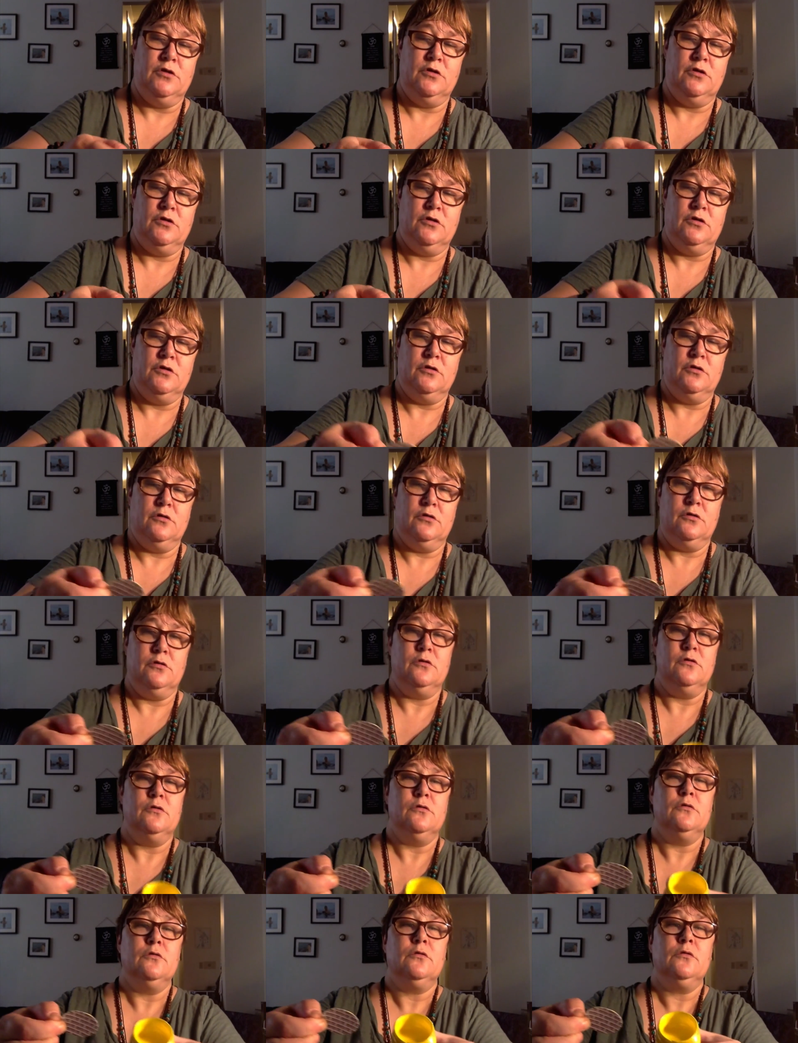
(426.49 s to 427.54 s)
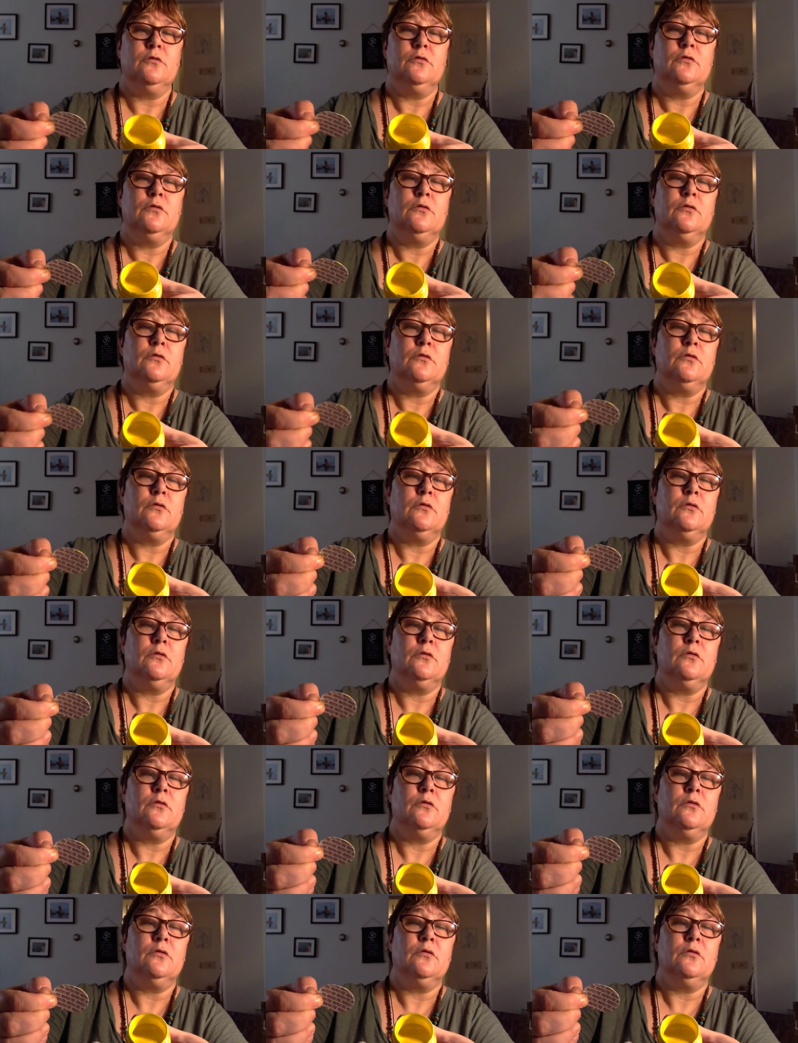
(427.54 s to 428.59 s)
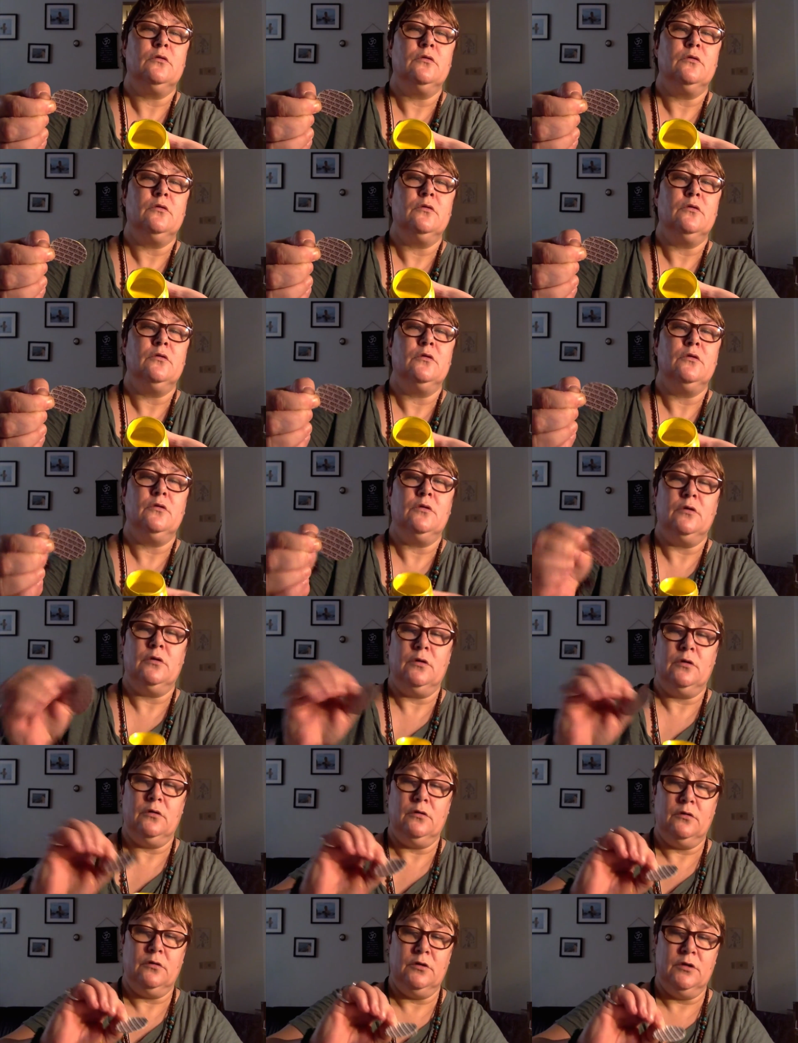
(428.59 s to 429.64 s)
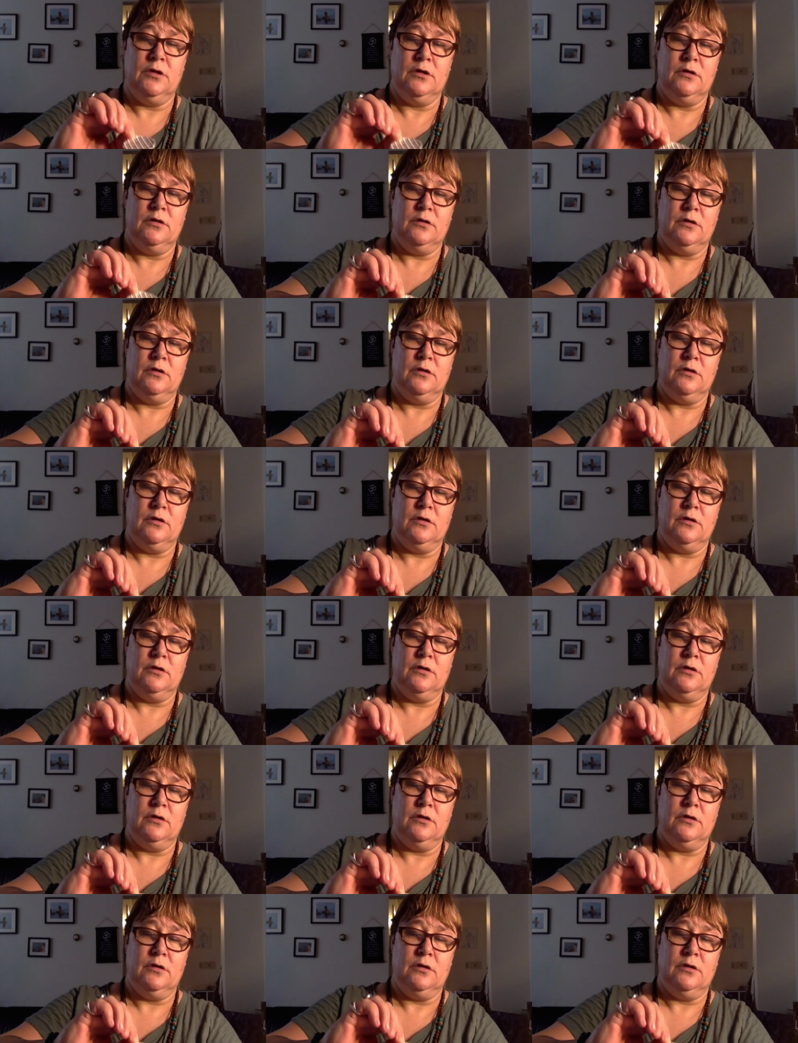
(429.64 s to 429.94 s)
Nobody speaks.